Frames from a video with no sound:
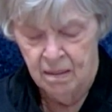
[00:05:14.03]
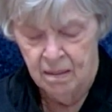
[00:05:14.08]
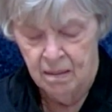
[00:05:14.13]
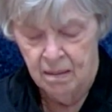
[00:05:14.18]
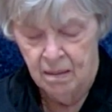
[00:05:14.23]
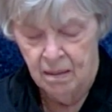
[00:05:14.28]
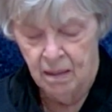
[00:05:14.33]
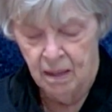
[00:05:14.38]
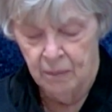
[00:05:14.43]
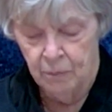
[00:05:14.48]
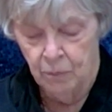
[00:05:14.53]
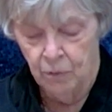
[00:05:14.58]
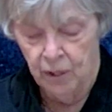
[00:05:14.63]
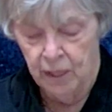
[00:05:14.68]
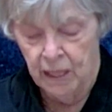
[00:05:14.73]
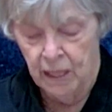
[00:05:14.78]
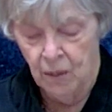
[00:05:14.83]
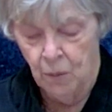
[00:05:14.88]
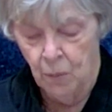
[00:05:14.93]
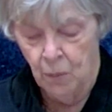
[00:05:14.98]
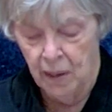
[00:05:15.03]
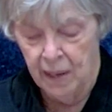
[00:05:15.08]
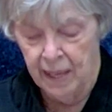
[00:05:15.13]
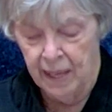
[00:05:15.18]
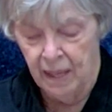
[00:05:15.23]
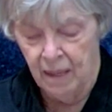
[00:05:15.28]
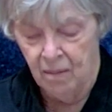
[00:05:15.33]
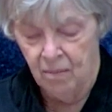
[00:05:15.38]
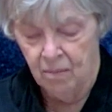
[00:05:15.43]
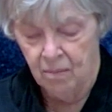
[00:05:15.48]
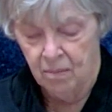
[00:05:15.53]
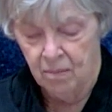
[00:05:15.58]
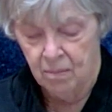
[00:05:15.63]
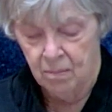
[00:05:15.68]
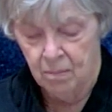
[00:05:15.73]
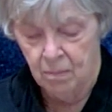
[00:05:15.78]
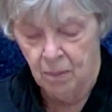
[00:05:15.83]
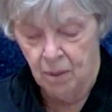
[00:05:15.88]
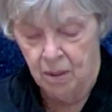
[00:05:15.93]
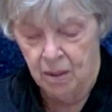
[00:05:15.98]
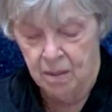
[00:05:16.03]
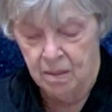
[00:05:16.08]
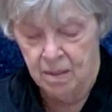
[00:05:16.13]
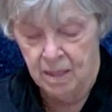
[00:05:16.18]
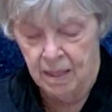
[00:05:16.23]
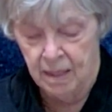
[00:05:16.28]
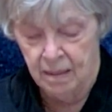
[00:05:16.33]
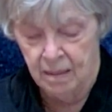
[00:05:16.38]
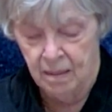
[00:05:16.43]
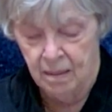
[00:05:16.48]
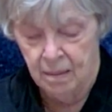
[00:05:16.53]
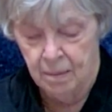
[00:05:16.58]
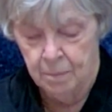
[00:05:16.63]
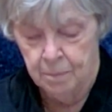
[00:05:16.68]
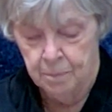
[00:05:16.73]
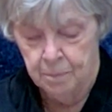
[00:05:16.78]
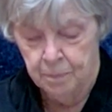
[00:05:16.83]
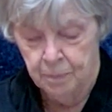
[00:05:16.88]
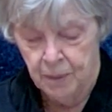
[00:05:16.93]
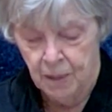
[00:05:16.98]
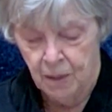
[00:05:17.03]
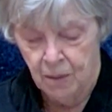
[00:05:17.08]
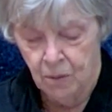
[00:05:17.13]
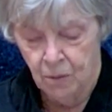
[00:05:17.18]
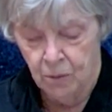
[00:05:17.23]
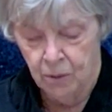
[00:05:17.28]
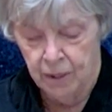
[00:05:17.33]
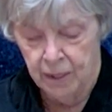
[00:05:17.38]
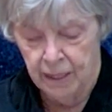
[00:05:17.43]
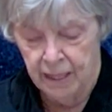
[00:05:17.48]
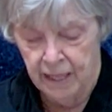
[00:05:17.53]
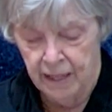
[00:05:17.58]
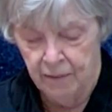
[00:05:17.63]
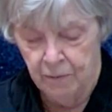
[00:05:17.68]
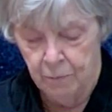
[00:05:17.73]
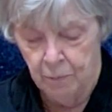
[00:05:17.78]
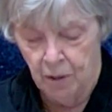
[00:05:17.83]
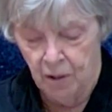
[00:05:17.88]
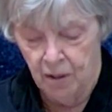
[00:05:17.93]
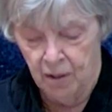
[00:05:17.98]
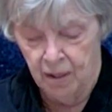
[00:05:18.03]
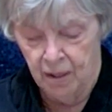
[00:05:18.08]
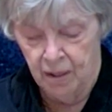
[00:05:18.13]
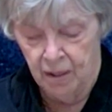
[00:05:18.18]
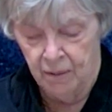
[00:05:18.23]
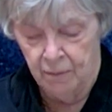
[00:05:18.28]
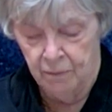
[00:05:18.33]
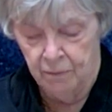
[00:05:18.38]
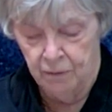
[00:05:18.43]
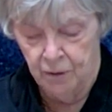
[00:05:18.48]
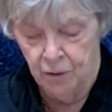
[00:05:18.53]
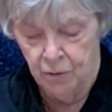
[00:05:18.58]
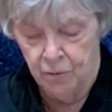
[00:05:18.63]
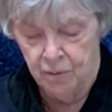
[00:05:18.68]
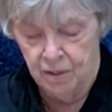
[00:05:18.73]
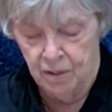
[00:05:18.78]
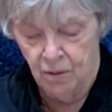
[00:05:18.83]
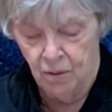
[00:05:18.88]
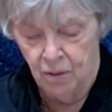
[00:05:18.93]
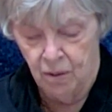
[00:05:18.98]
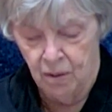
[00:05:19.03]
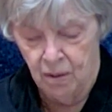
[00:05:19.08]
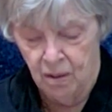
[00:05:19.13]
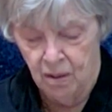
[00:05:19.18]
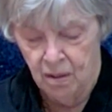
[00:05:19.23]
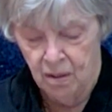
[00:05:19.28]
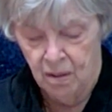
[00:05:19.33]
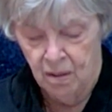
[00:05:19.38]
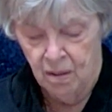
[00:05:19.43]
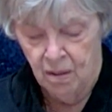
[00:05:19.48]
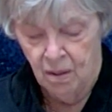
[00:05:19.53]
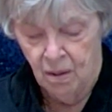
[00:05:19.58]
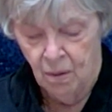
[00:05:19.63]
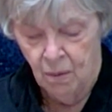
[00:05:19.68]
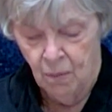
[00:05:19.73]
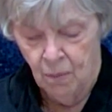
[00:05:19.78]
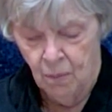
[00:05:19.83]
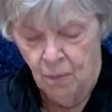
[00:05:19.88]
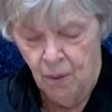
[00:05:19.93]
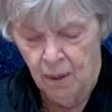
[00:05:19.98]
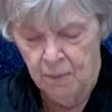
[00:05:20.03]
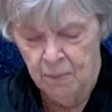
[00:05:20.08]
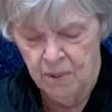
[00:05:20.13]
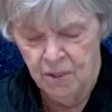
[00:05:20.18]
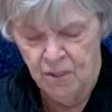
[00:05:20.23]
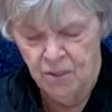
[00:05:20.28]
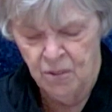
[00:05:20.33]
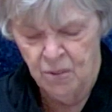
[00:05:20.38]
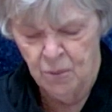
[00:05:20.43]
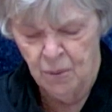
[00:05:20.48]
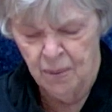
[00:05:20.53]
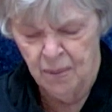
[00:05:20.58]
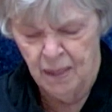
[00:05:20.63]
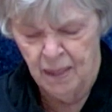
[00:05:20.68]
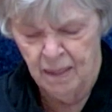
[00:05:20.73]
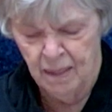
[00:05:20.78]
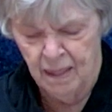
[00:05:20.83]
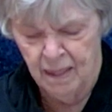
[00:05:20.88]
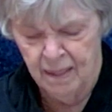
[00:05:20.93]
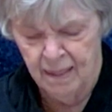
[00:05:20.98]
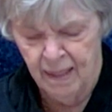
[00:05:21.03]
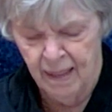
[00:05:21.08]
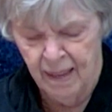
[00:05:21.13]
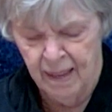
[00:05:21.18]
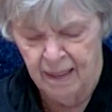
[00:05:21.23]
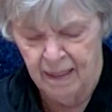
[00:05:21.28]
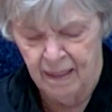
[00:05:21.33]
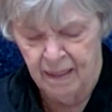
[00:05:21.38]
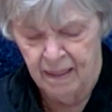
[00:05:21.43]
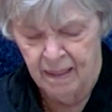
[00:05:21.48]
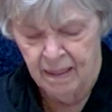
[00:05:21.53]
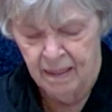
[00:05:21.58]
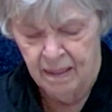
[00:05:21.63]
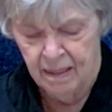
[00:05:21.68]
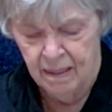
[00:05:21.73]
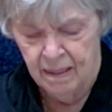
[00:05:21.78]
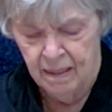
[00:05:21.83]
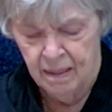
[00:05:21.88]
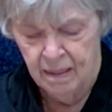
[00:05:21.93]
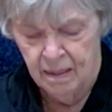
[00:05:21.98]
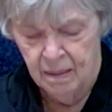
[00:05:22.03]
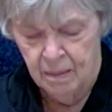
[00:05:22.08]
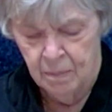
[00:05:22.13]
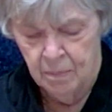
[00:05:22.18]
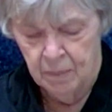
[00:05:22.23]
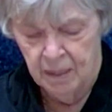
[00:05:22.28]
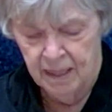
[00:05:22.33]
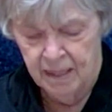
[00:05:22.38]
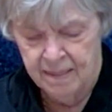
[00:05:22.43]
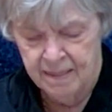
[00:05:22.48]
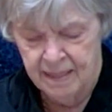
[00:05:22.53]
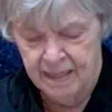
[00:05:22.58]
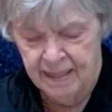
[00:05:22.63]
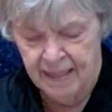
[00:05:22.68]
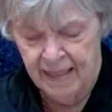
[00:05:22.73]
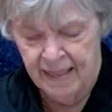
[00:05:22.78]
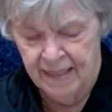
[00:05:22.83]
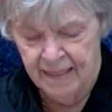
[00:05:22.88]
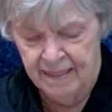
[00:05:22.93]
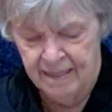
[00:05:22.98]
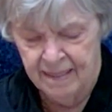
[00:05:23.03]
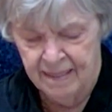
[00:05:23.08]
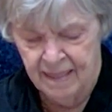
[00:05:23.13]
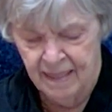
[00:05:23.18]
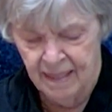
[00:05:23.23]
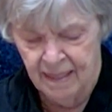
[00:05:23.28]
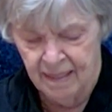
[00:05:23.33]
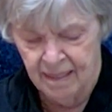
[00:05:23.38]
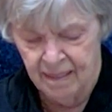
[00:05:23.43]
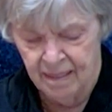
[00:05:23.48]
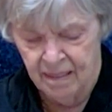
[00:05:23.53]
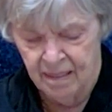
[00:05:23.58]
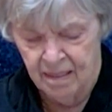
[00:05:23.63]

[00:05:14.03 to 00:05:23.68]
I'm running away, Mark said. Gloria gave Mark a confused look. Why would you do a thing like that? Because I can't sing.